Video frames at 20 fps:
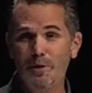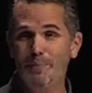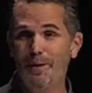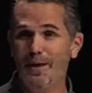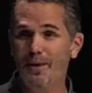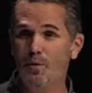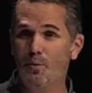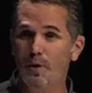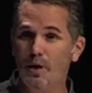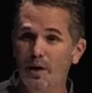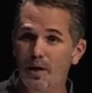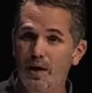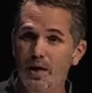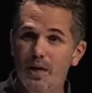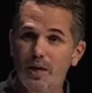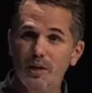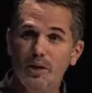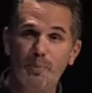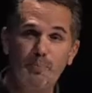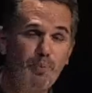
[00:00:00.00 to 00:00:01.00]
By the way,
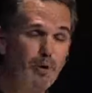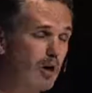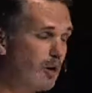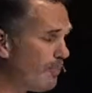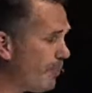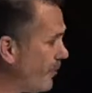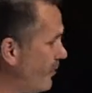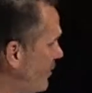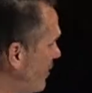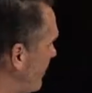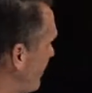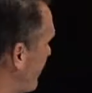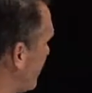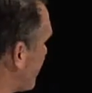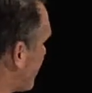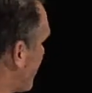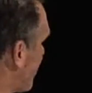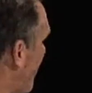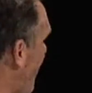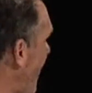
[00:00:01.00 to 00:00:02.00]
the purpose of
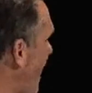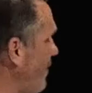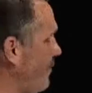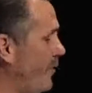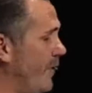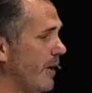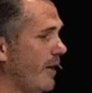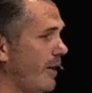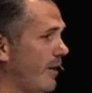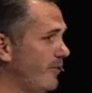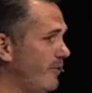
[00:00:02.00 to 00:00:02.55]
this graphic